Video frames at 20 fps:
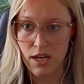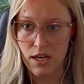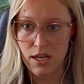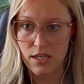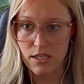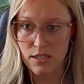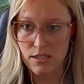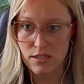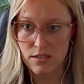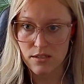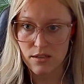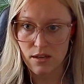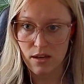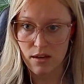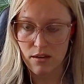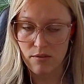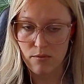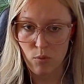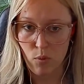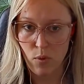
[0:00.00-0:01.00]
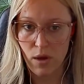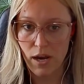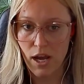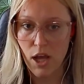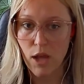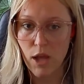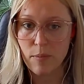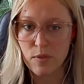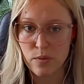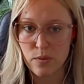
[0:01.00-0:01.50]
is what
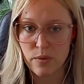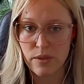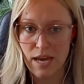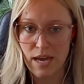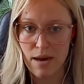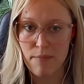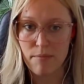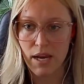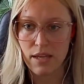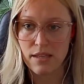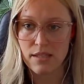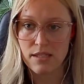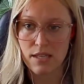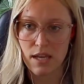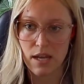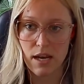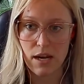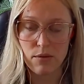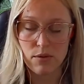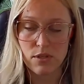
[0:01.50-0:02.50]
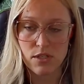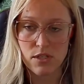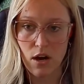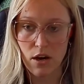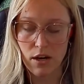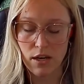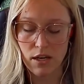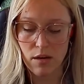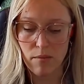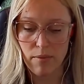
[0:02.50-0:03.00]
helps with that mindset I was
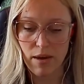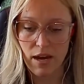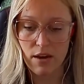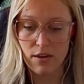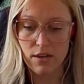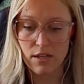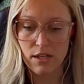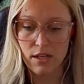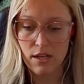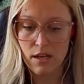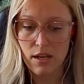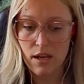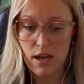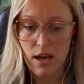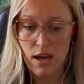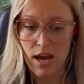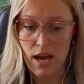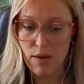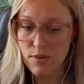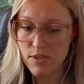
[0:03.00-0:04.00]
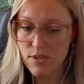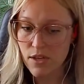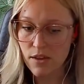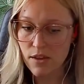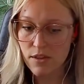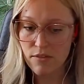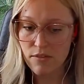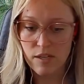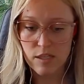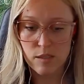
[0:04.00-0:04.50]
talking about. And I was
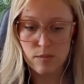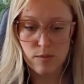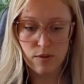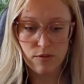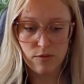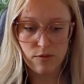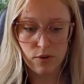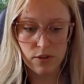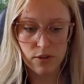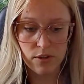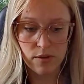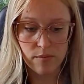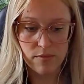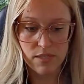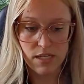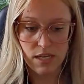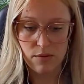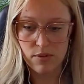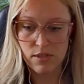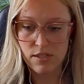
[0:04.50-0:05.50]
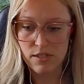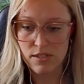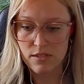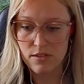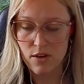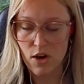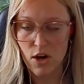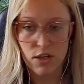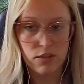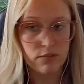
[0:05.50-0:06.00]
on the Facebook forums, I
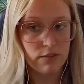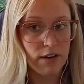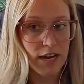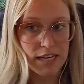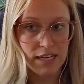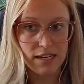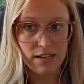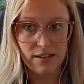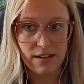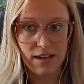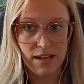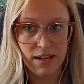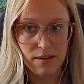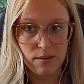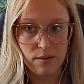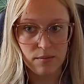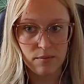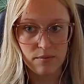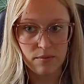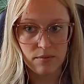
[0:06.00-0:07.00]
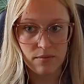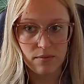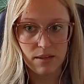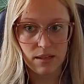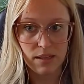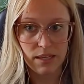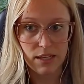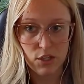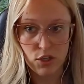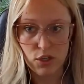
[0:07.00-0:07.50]
was on Reddit, and
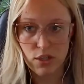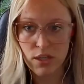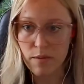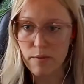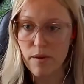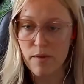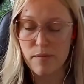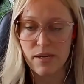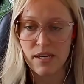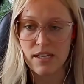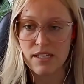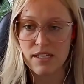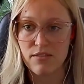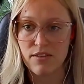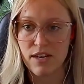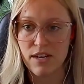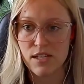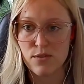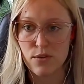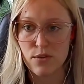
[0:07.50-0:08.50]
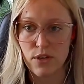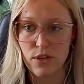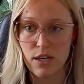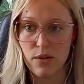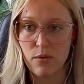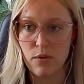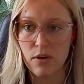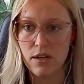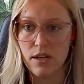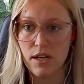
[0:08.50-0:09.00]
literally my biggest advice for
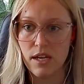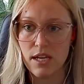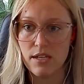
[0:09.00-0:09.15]
anyone